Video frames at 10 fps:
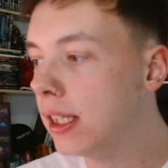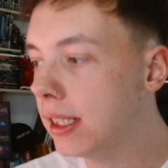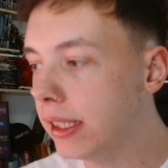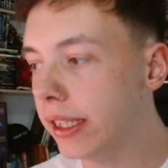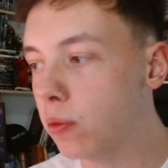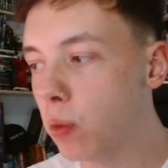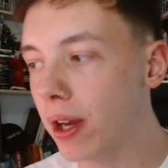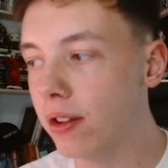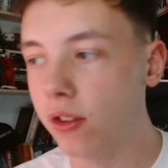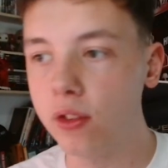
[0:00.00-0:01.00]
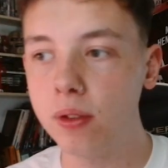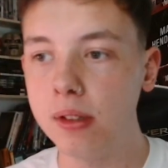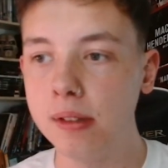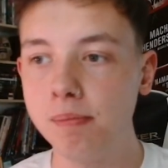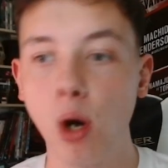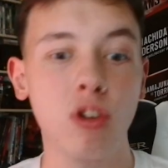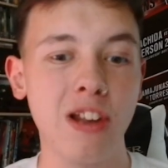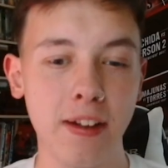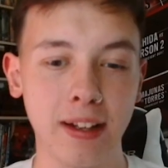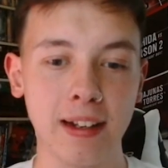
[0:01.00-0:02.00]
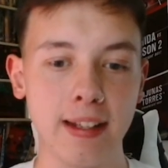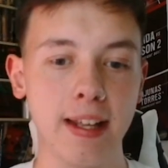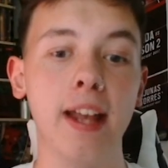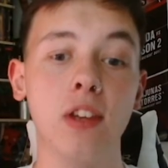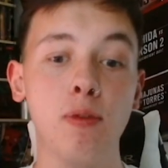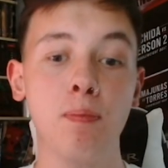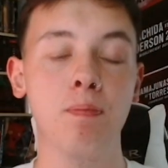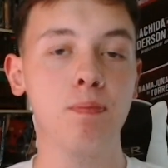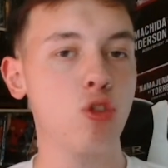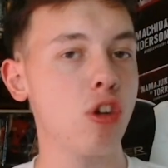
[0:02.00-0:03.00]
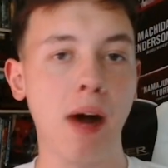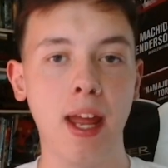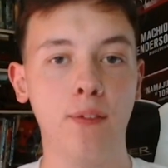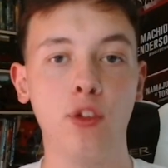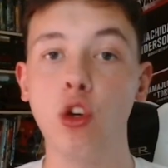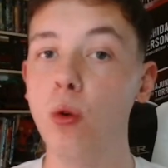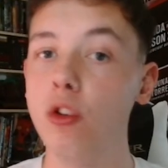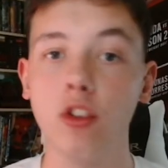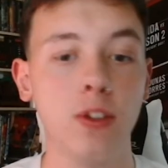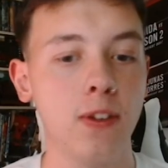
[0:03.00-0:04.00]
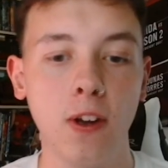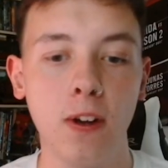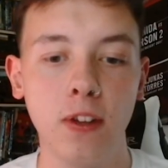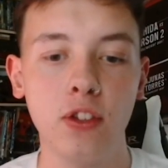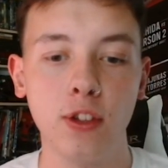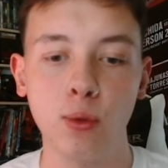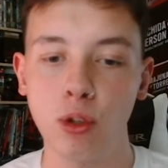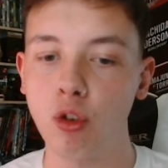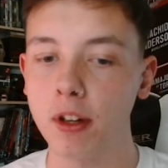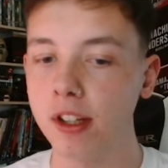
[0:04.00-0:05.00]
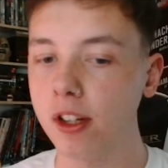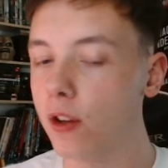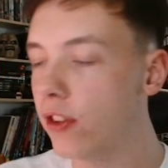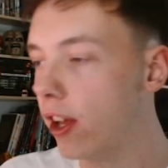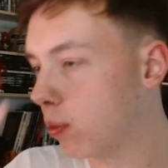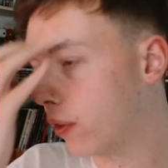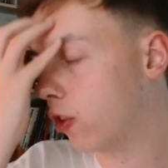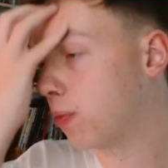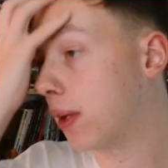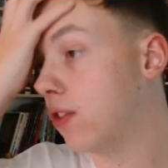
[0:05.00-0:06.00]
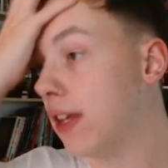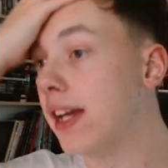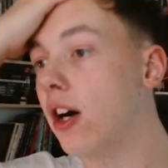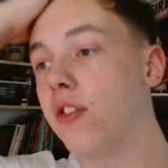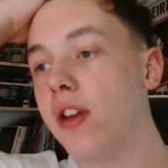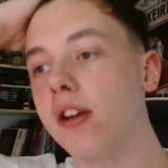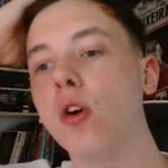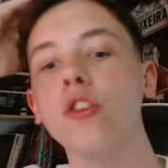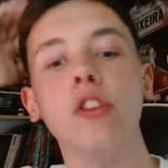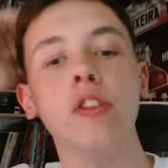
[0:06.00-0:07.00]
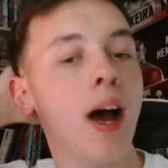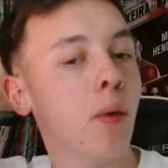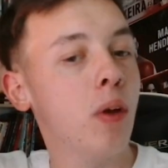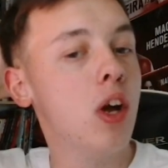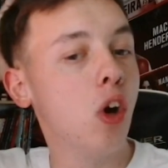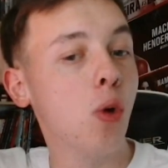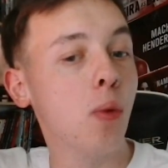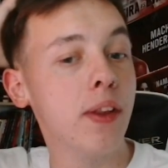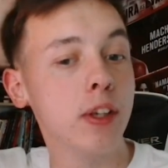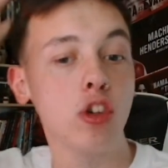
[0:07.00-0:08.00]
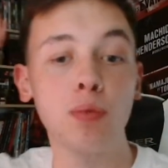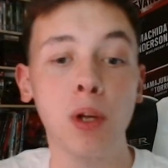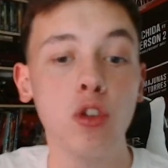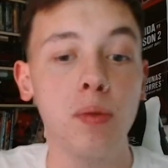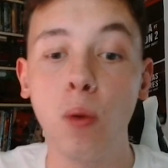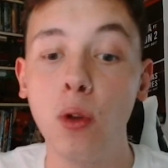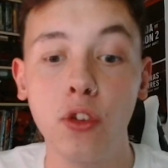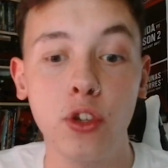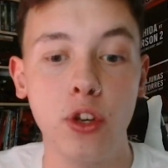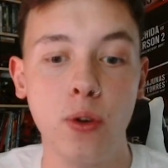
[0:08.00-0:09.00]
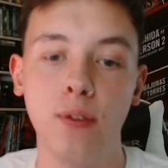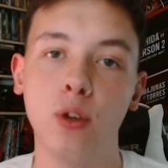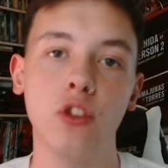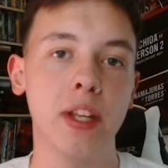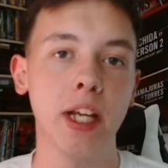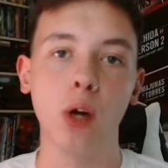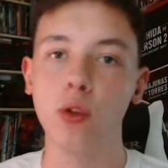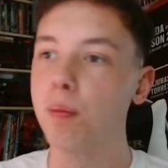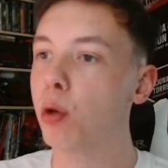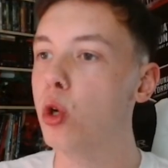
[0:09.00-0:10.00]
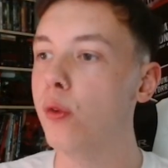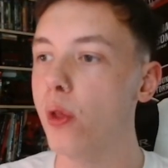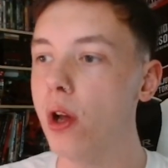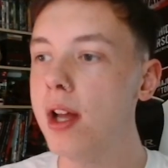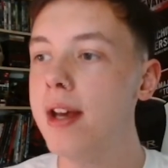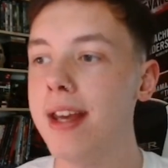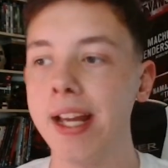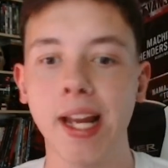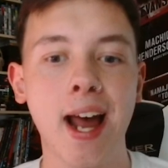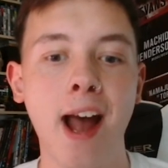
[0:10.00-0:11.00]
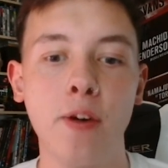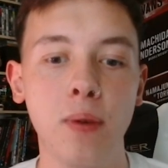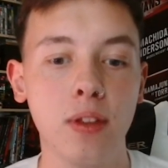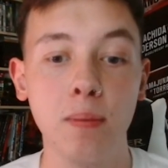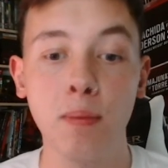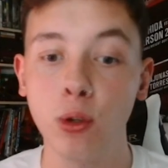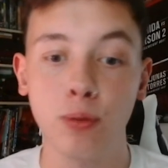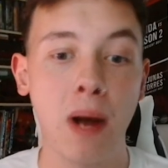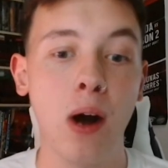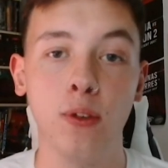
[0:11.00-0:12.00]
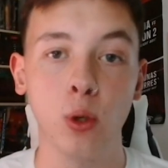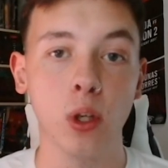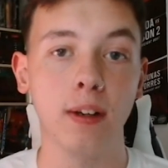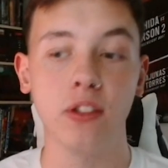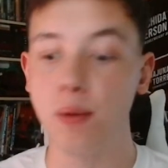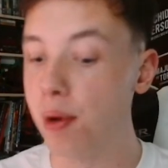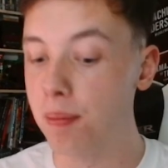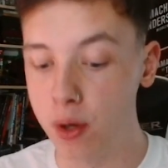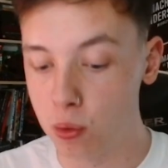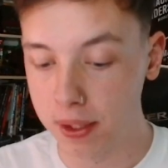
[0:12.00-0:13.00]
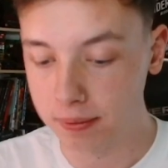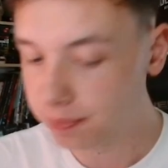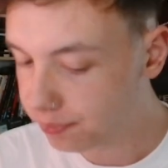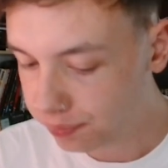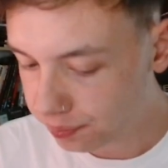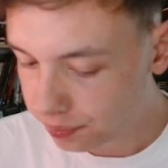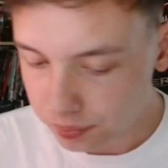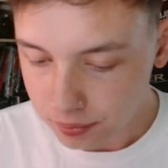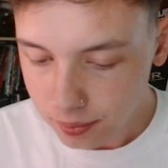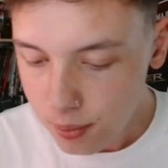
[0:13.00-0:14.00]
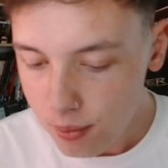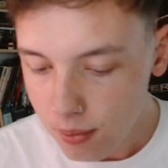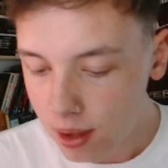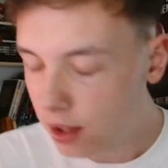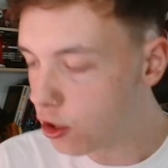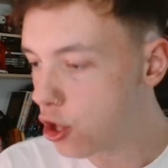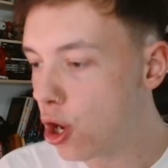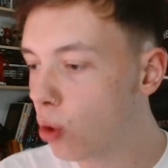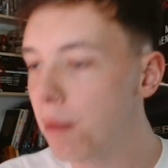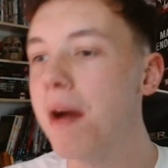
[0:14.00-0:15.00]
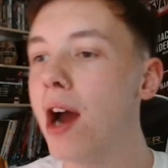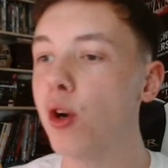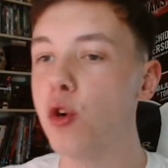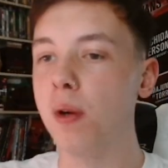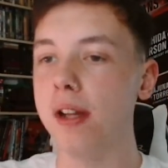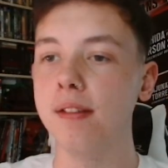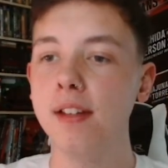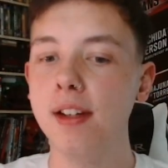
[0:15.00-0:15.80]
he wins, most likely, is if Chimaev chooses to turn this into a striking contest, whether it's because he can't take Costa down or whether he just because he wants to do it for his ego to prove that he can hang with the most powerful guys up at middleweight. The Yoel Romero win